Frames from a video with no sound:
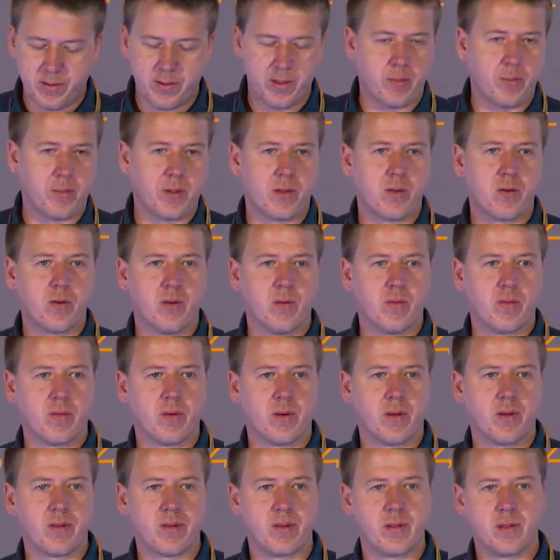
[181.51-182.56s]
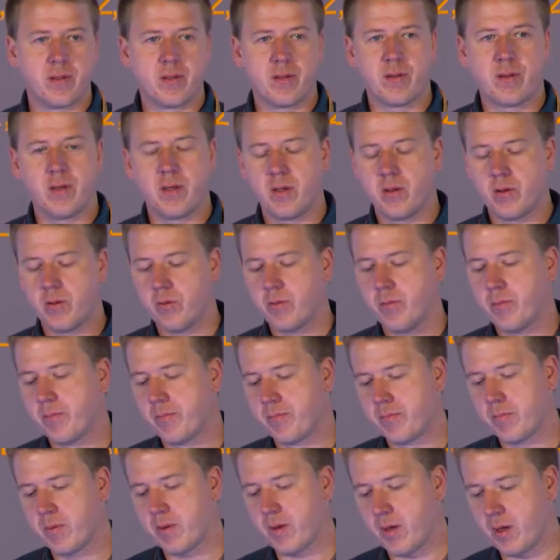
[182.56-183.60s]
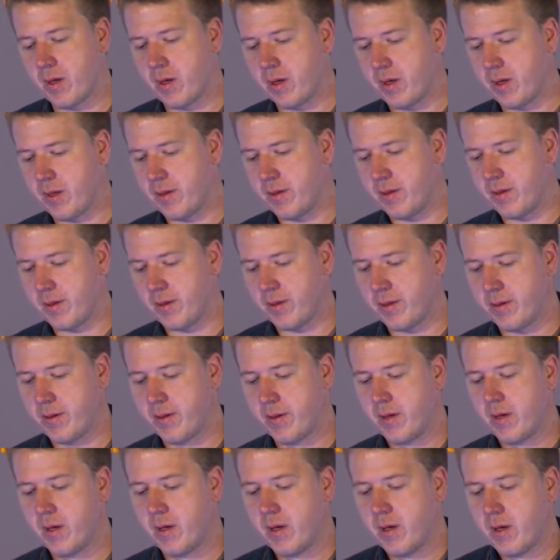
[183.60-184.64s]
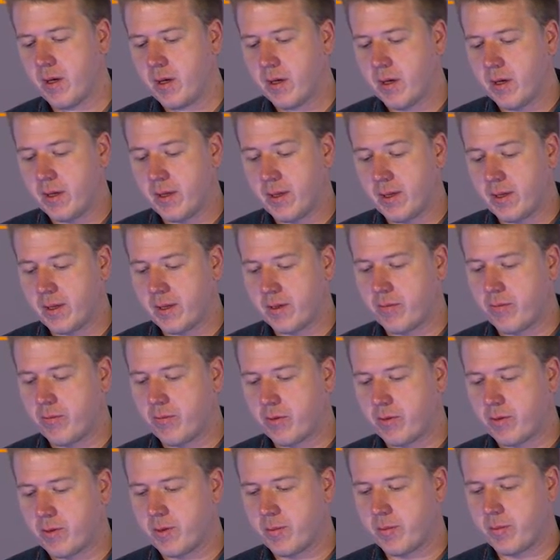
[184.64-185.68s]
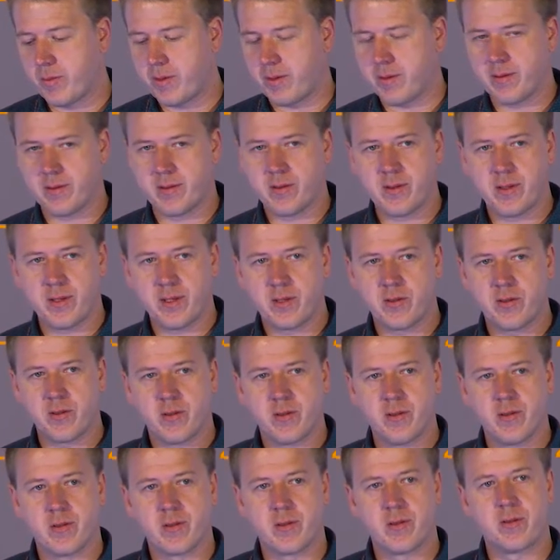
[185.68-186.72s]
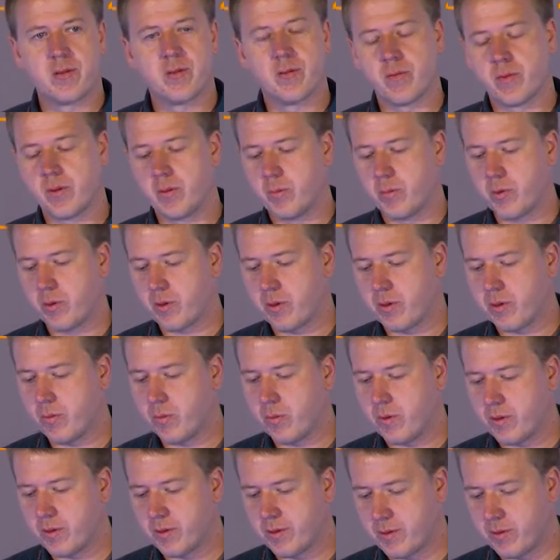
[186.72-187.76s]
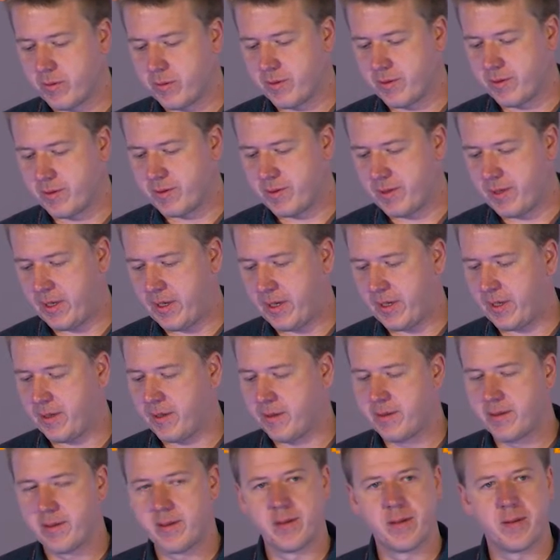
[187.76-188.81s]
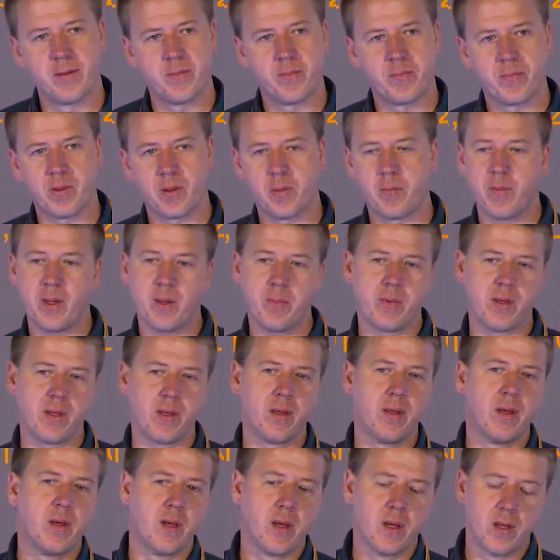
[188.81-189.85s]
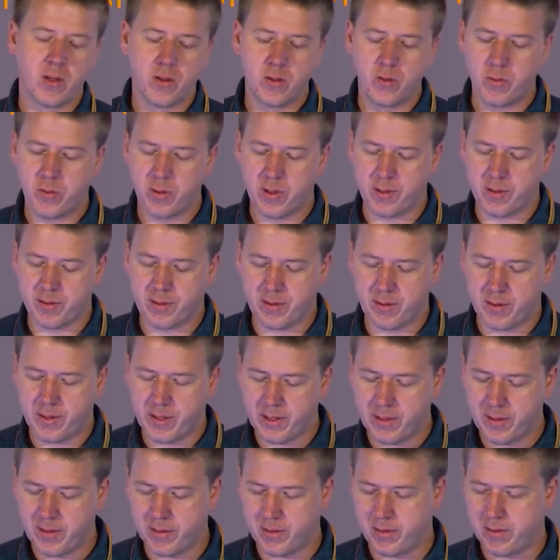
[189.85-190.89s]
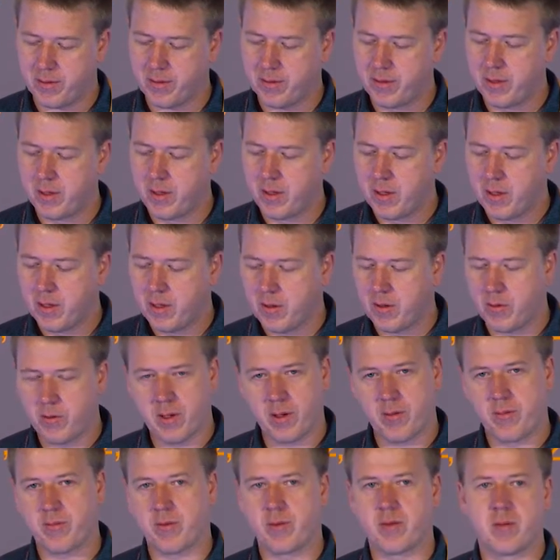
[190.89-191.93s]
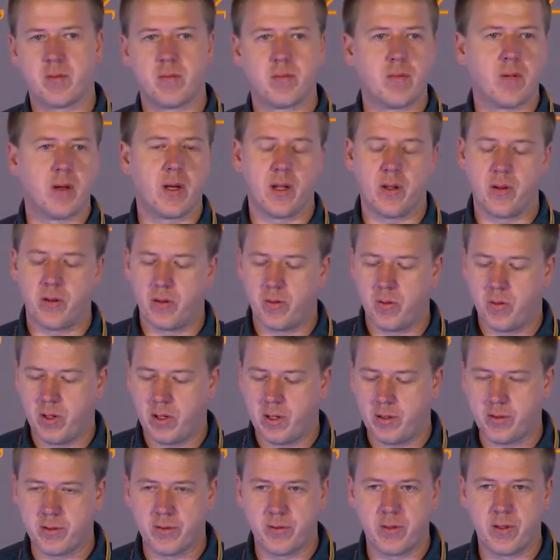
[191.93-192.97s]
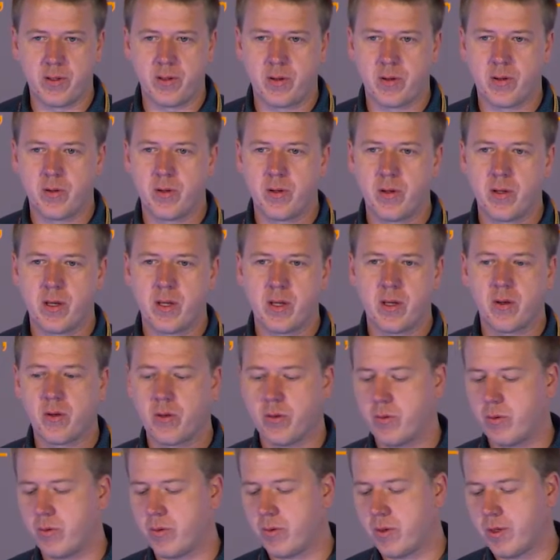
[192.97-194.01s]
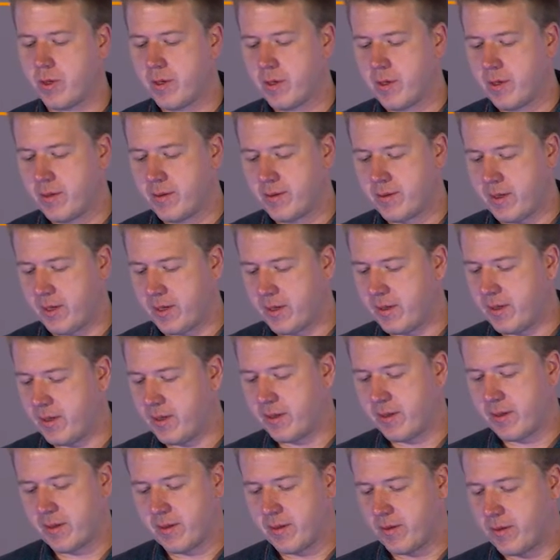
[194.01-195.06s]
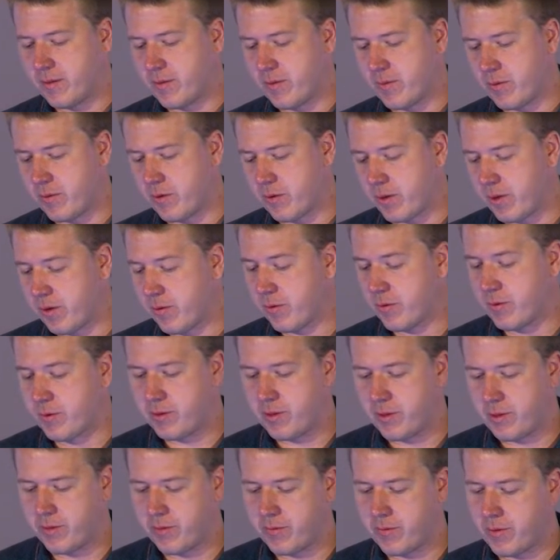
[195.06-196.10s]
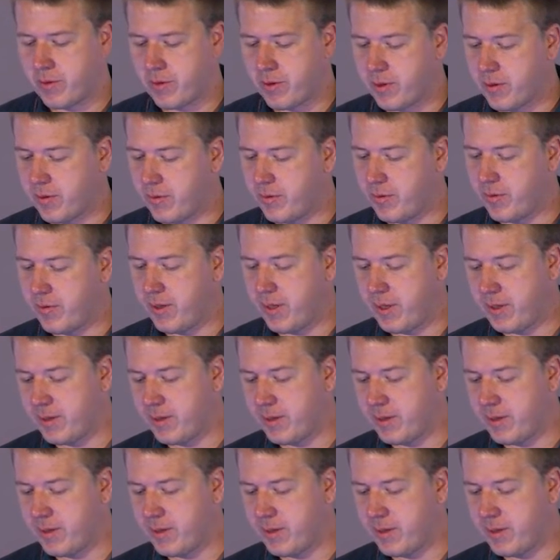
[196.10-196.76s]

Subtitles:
Summit conference in the EU, and it had 40 presentations with more than 1,000 slides. Maybe 2 years later, you have a, I don't know, lunch with your colleague who said that he is working or she is working on an